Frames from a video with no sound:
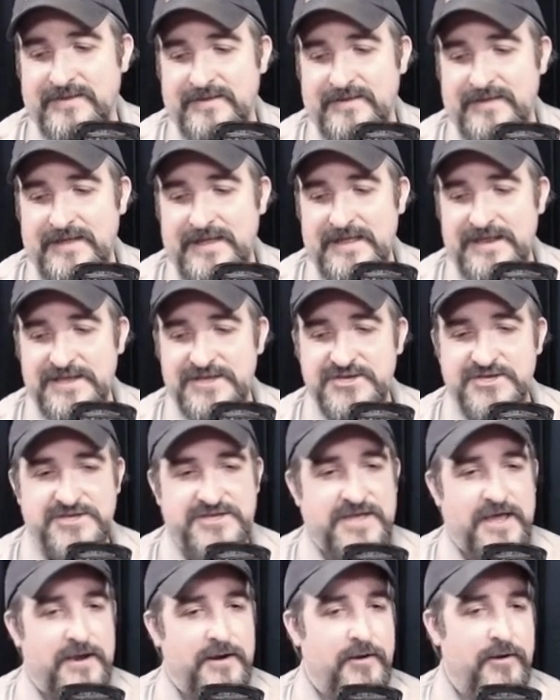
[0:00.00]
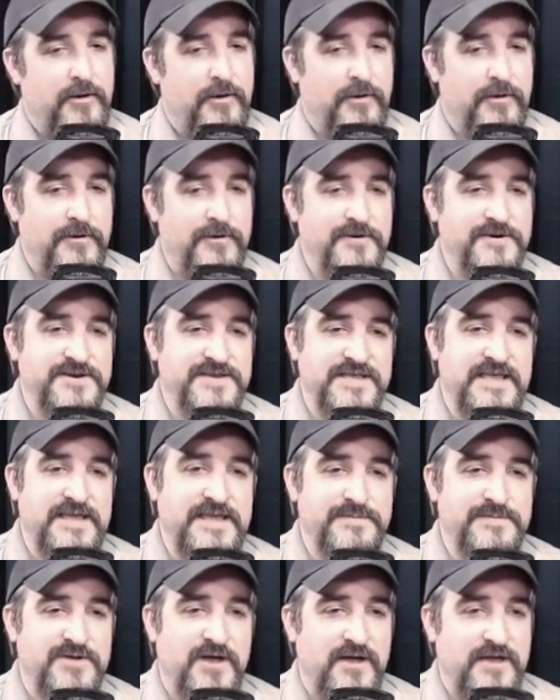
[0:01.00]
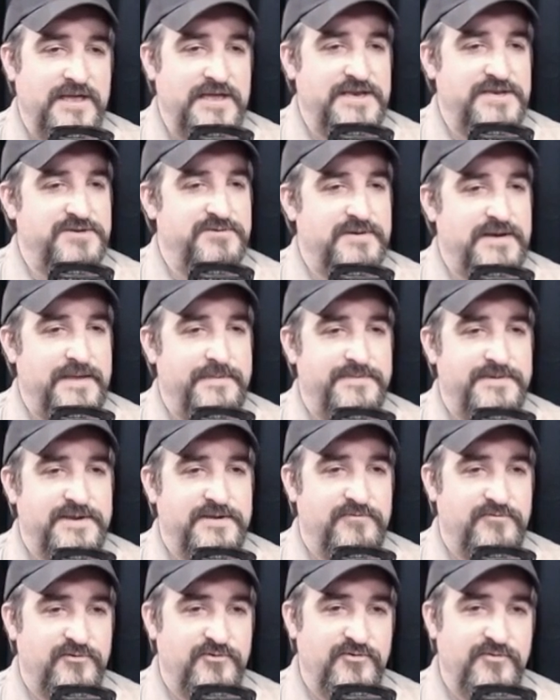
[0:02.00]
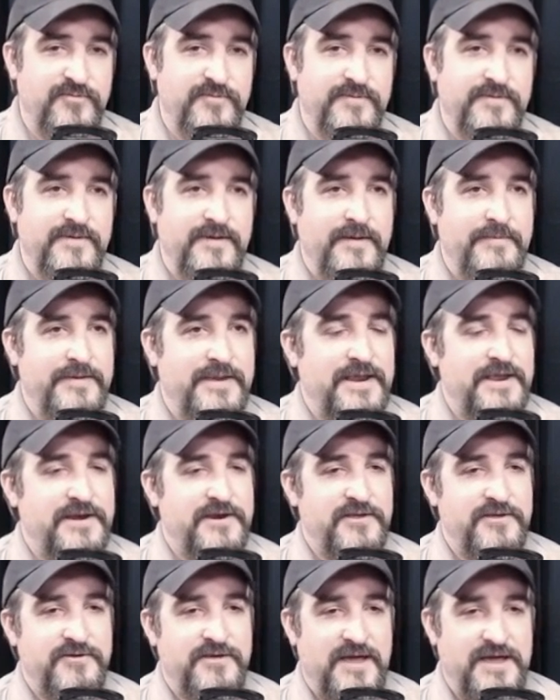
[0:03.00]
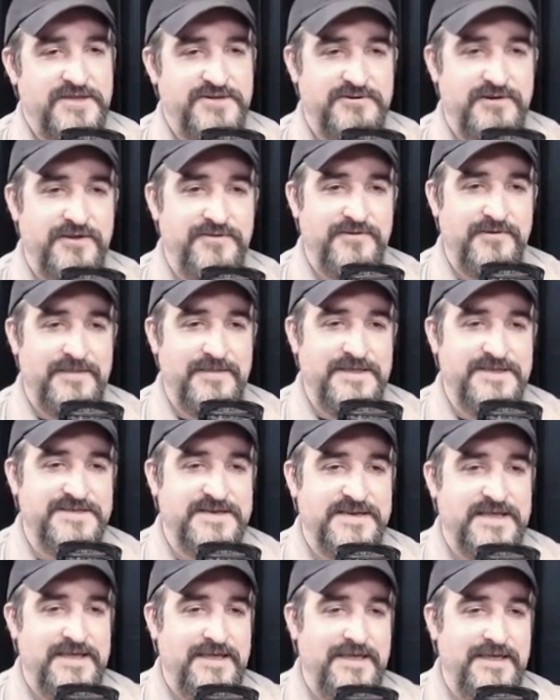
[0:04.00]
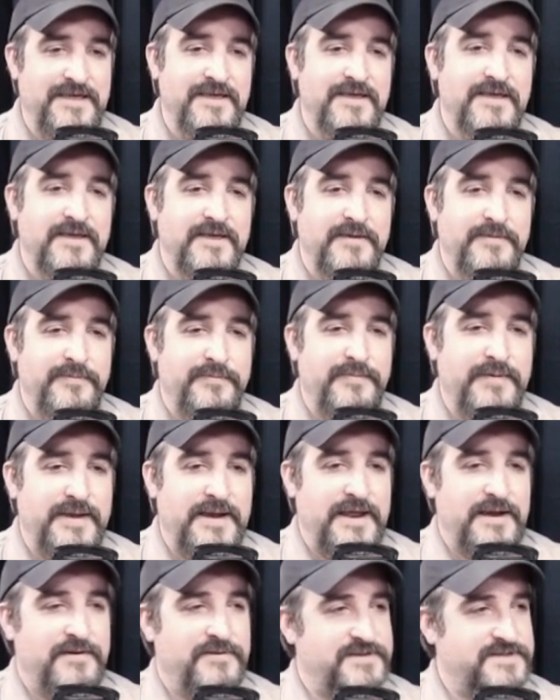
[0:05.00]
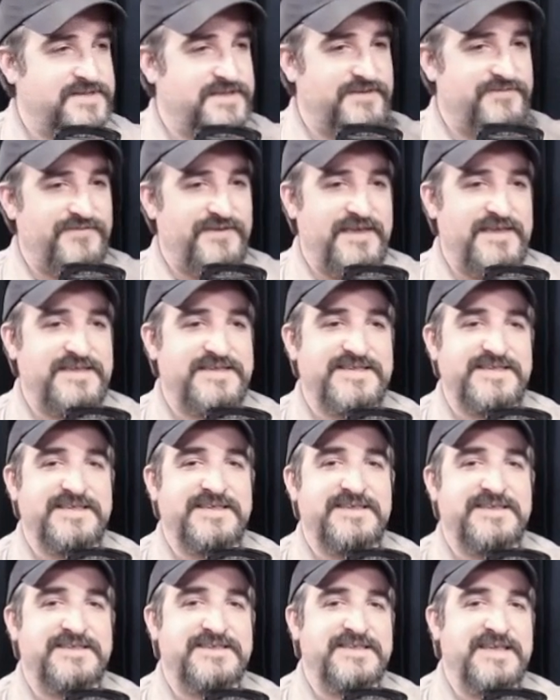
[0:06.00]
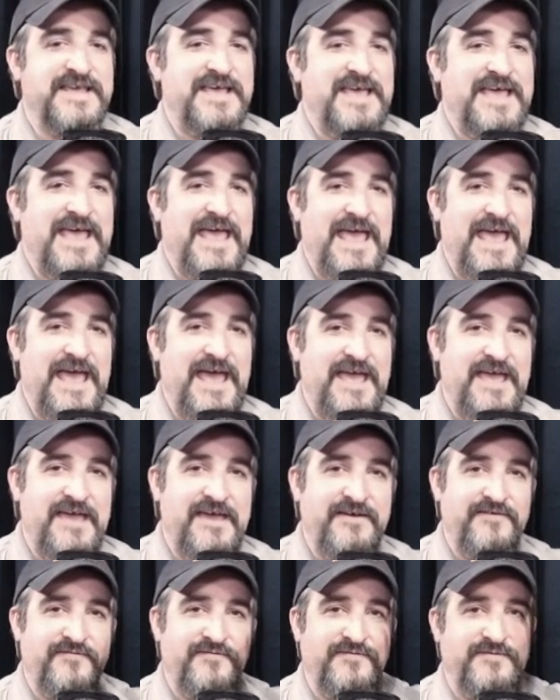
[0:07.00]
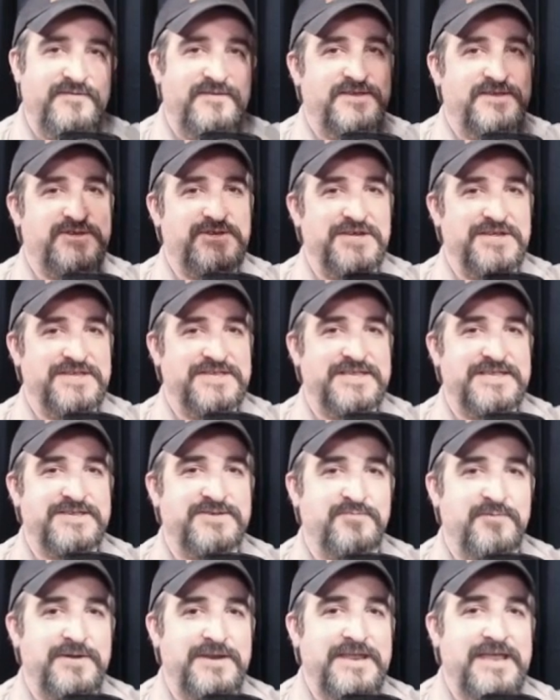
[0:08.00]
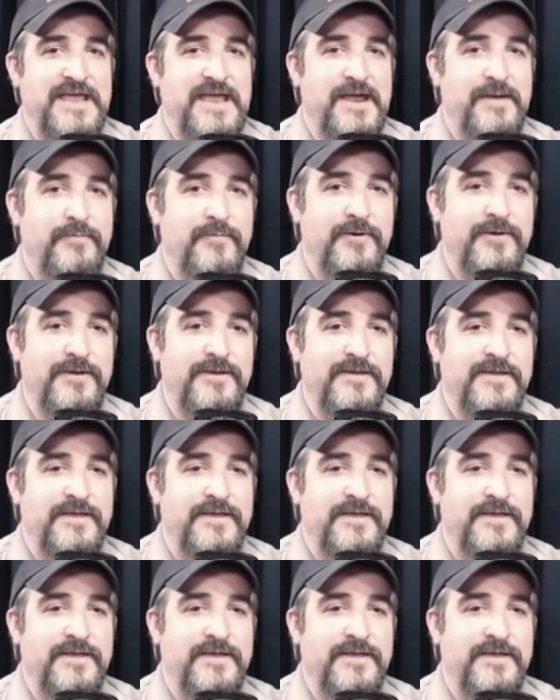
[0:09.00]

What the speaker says: it is just kind of hard to keep talking to an empty room. I mean, I know you guys are out there listening, but I don't see faces. I have just this one camera